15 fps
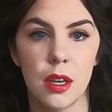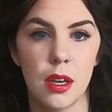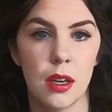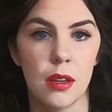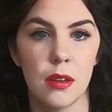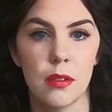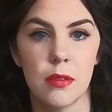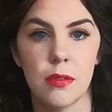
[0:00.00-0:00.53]

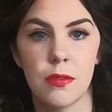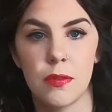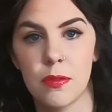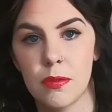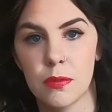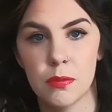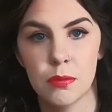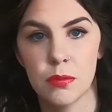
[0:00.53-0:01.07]

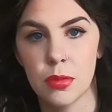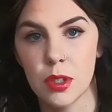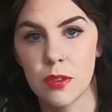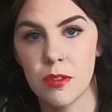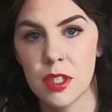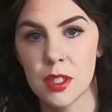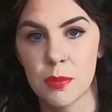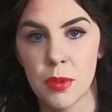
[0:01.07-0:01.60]
of
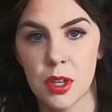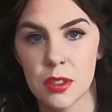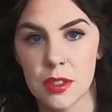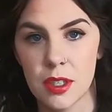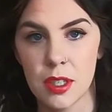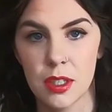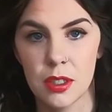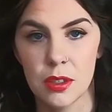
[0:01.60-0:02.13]
previous balls
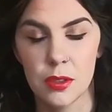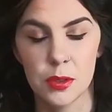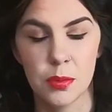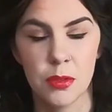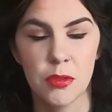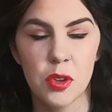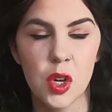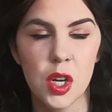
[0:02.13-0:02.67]
that you used
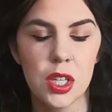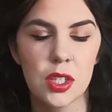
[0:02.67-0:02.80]
before.